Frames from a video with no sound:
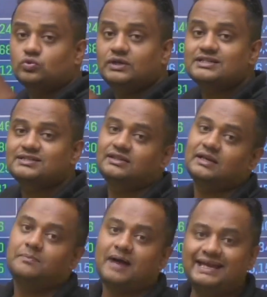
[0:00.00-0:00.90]
students,
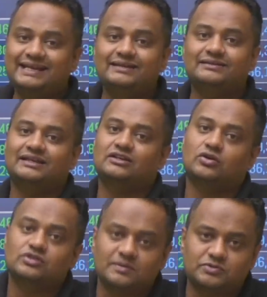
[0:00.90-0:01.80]
their mind, their
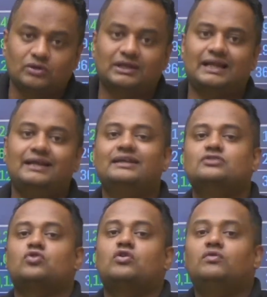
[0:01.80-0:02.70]
conceptual clarity
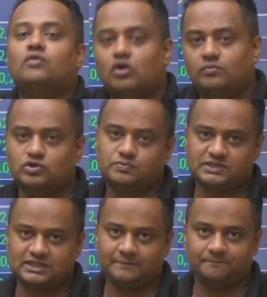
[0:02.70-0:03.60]
is all, almost
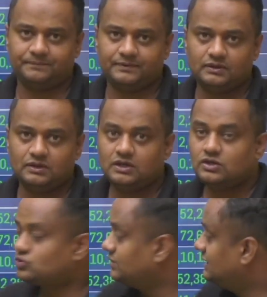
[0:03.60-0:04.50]
the same. So